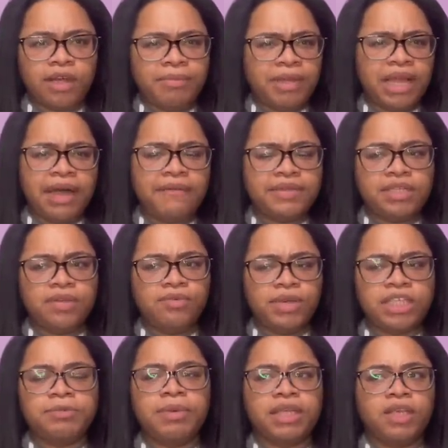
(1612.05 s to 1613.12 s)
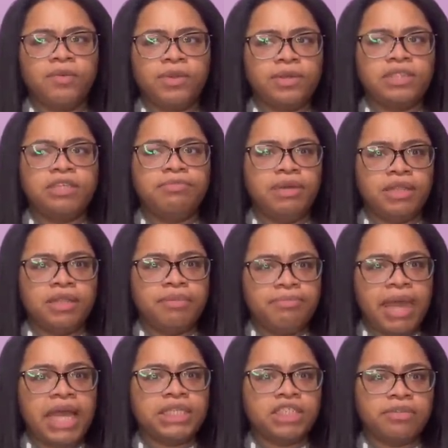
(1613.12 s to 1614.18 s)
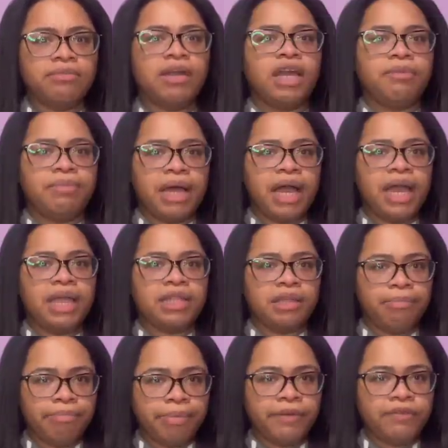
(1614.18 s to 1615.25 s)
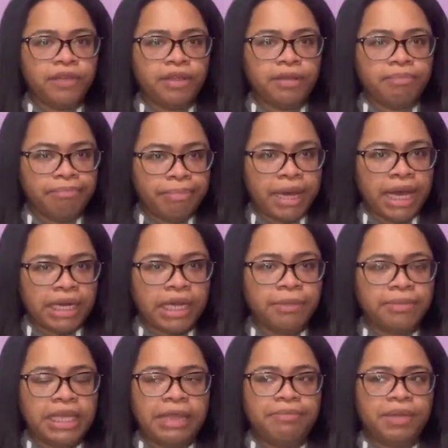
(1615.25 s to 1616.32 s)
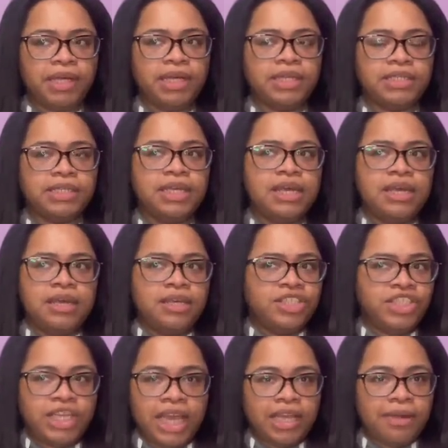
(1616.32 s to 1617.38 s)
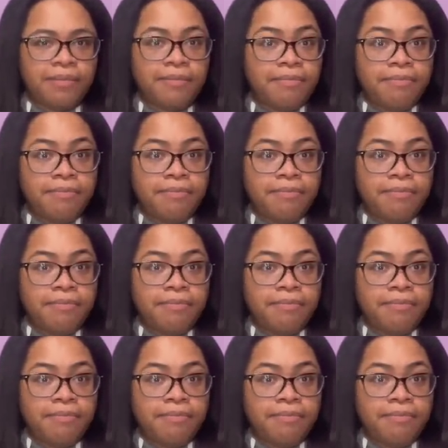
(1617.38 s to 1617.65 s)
I mean, obviously, we expected Willow to be the mastermind behind the Buffy bot update because she had a